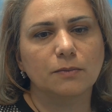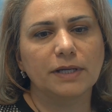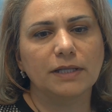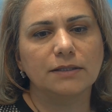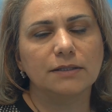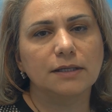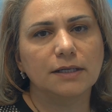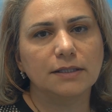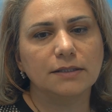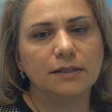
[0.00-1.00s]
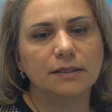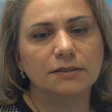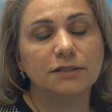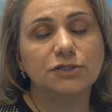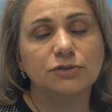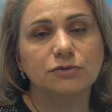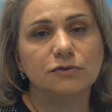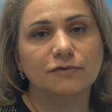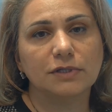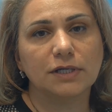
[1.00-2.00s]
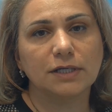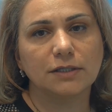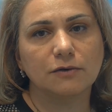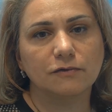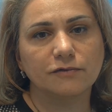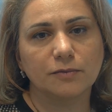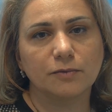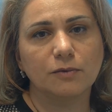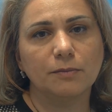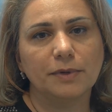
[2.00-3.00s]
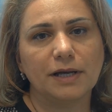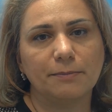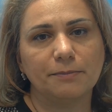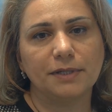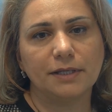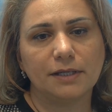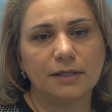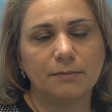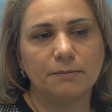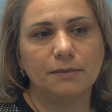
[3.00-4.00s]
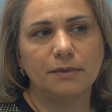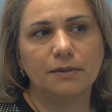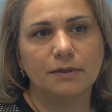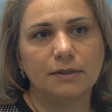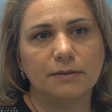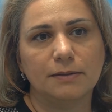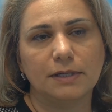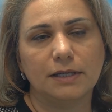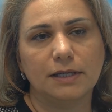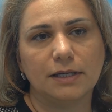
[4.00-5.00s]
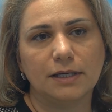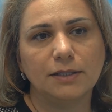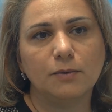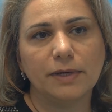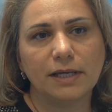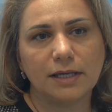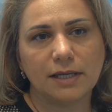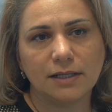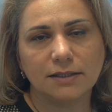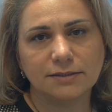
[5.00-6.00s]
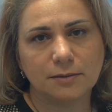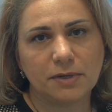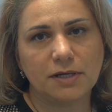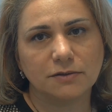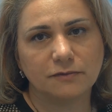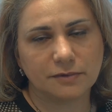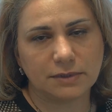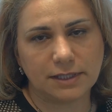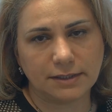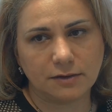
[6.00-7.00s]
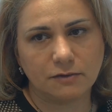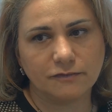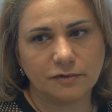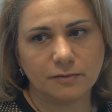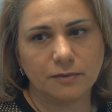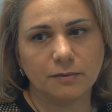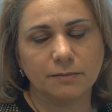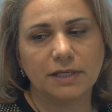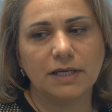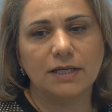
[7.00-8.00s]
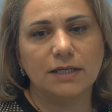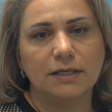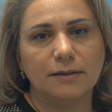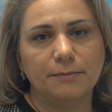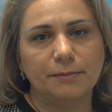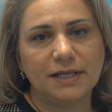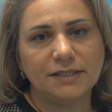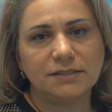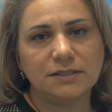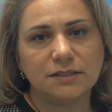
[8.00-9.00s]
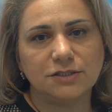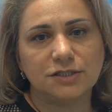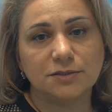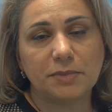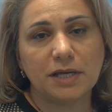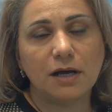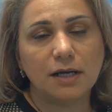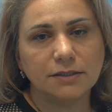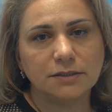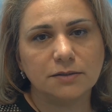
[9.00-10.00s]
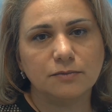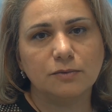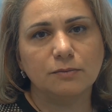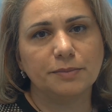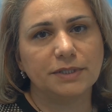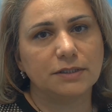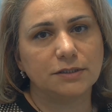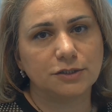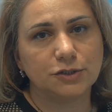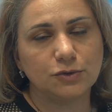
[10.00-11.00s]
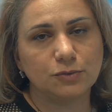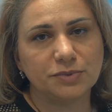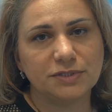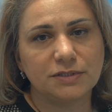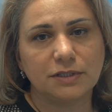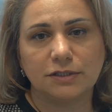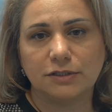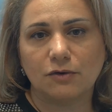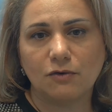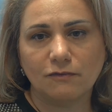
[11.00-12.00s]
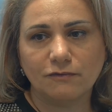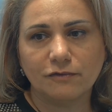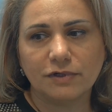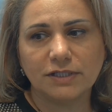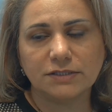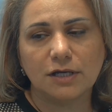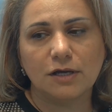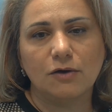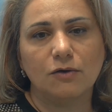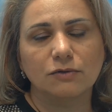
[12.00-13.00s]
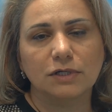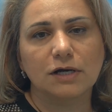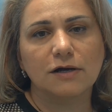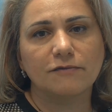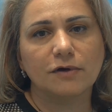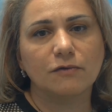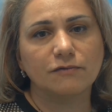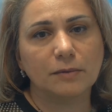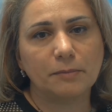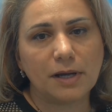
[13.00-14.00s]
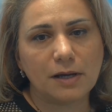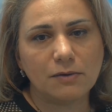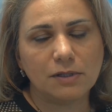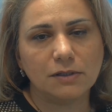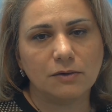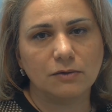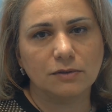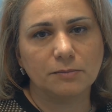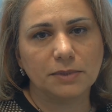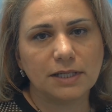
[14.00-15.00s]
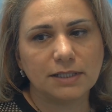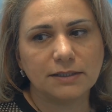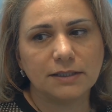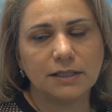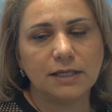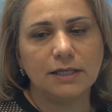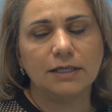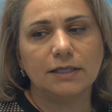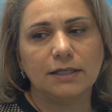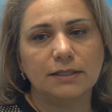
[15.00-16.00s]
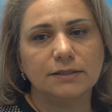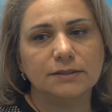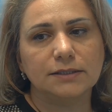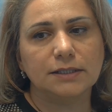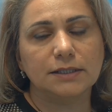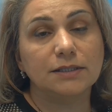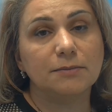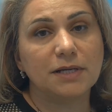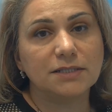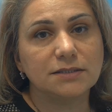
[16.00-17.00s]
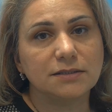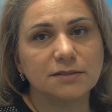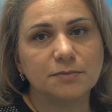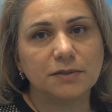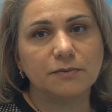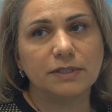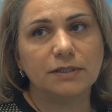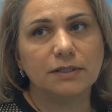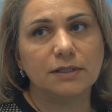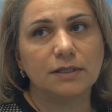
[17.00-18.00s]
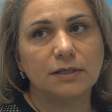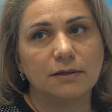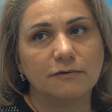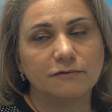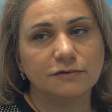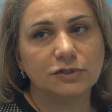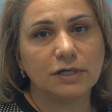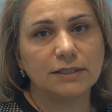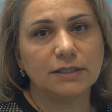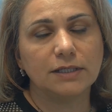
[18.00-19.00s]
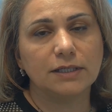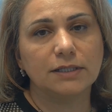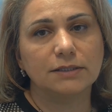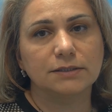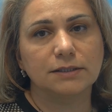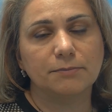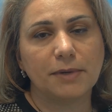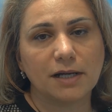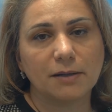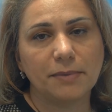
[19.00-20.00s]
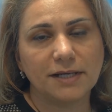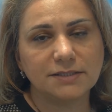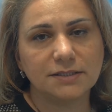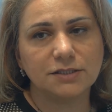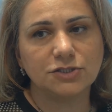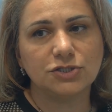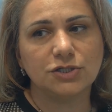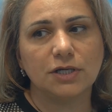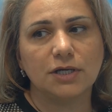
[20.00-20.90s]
when tissues of the lining of the womb appear anywhere else a part of the lining of the womb. Places such as behind the womb, in the tubes, in the ovaries, on the cover of the bowel, on the bladder, and in the muscles between the vagina and the back passage.